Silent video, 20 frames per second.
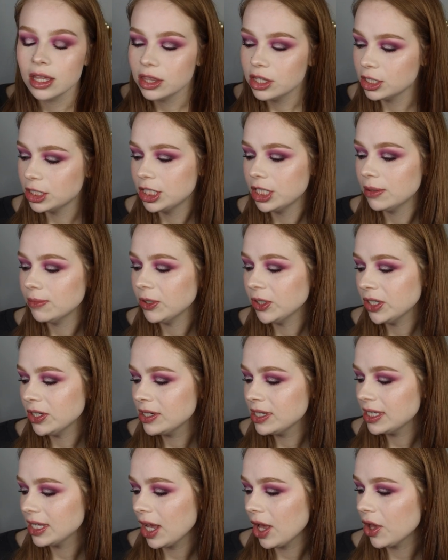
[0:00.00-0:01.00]
The
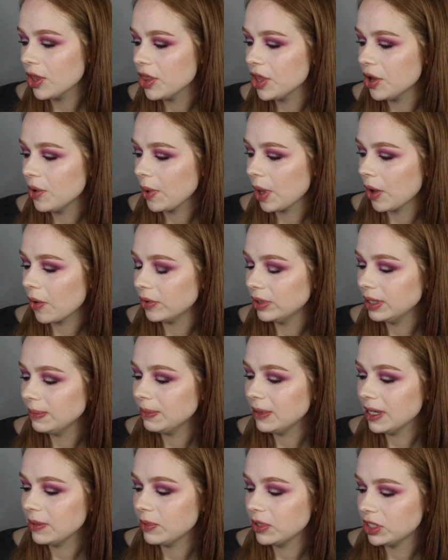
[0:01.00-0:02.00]
shimmers, although I only
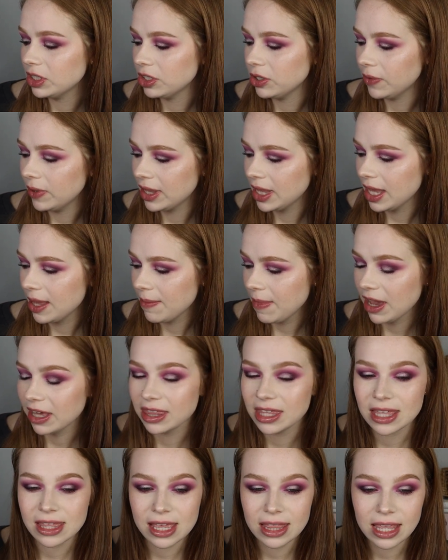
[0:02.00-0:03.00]
played with two of them, I
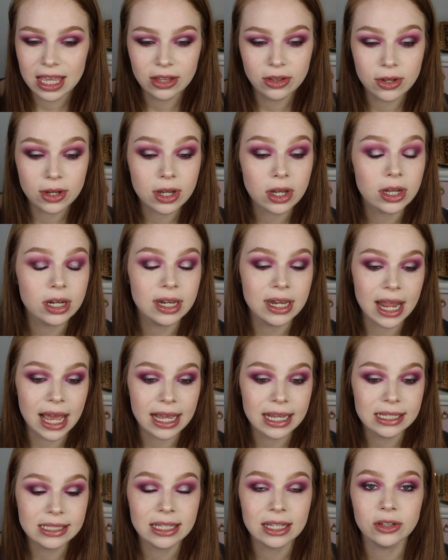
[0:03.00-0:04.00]
think that they look
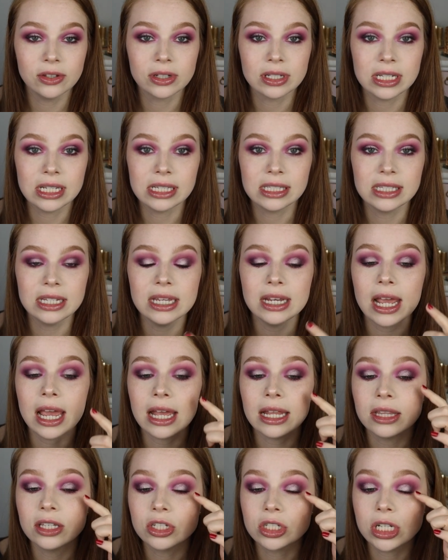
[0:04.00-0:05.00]
nice, they look decent,
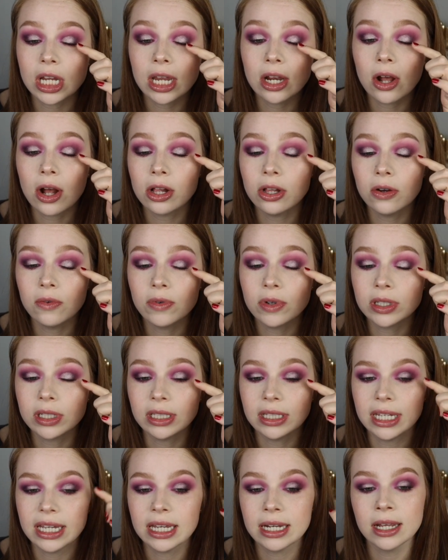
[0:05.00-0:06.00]
and the shade all over
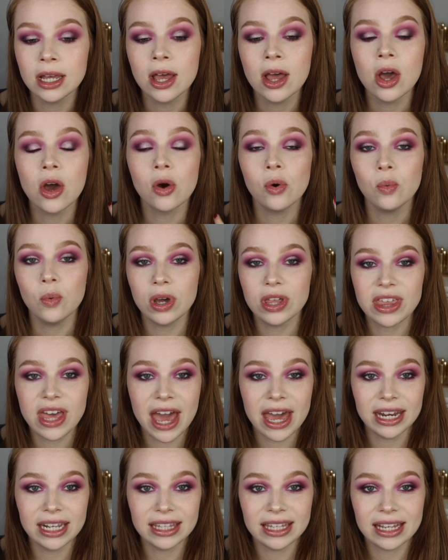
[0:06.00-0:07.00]
the lid with
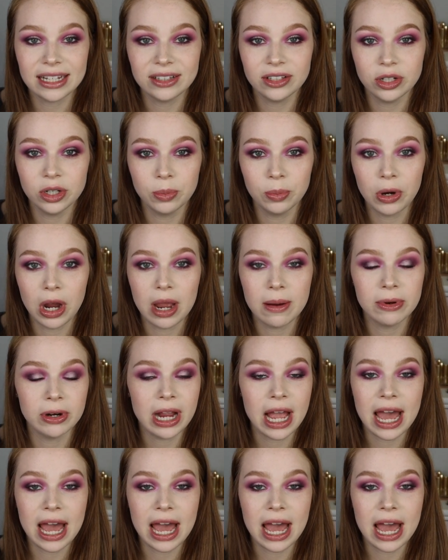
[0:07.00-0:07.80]
adding that glitter primer,